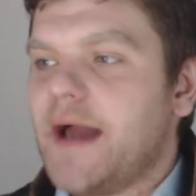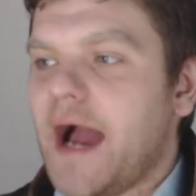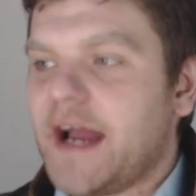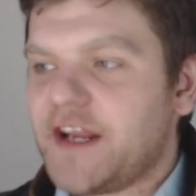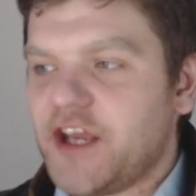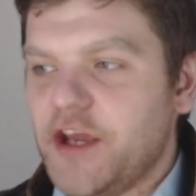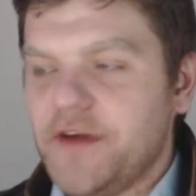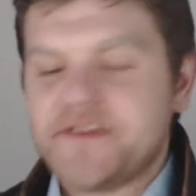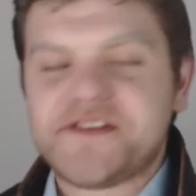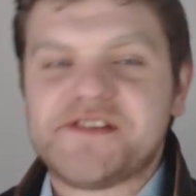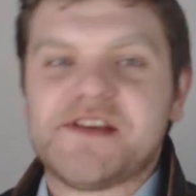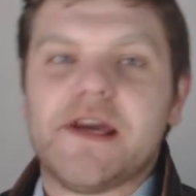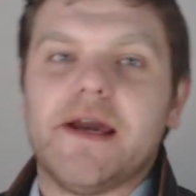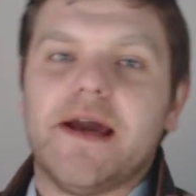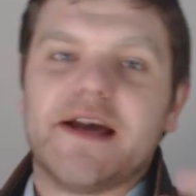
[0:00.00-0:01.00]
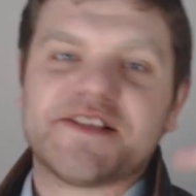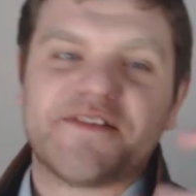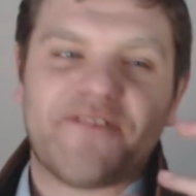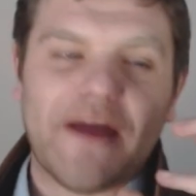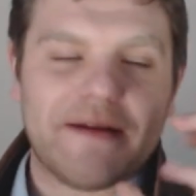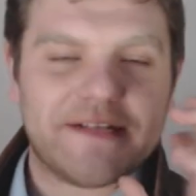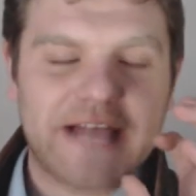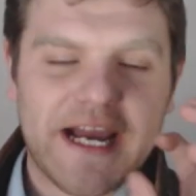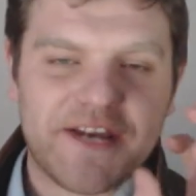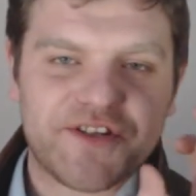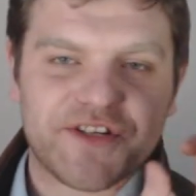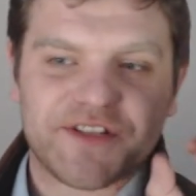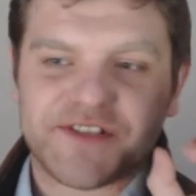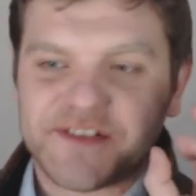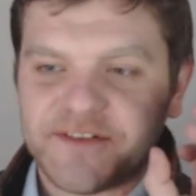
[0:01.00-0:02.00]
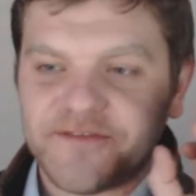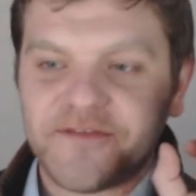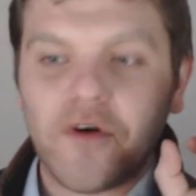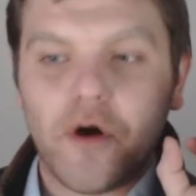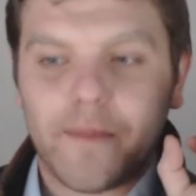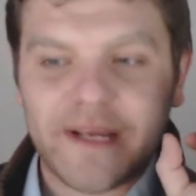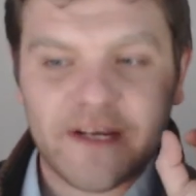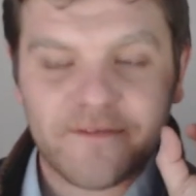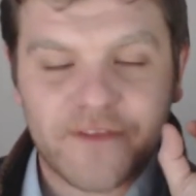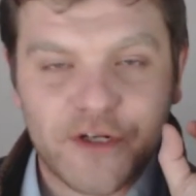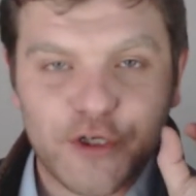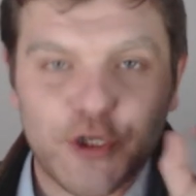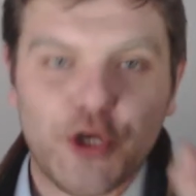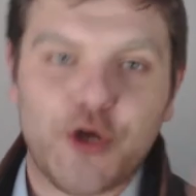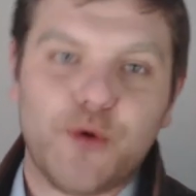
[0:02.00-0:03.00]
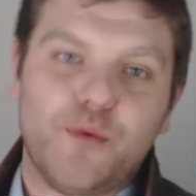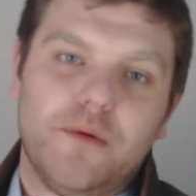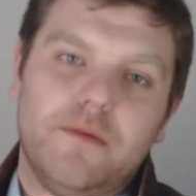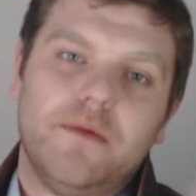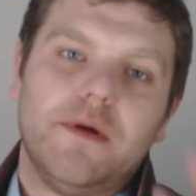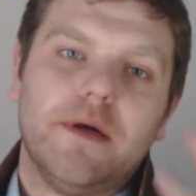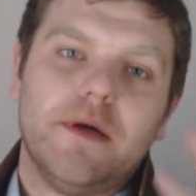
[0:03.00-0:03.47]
and uses it as a foundation to the forming of the new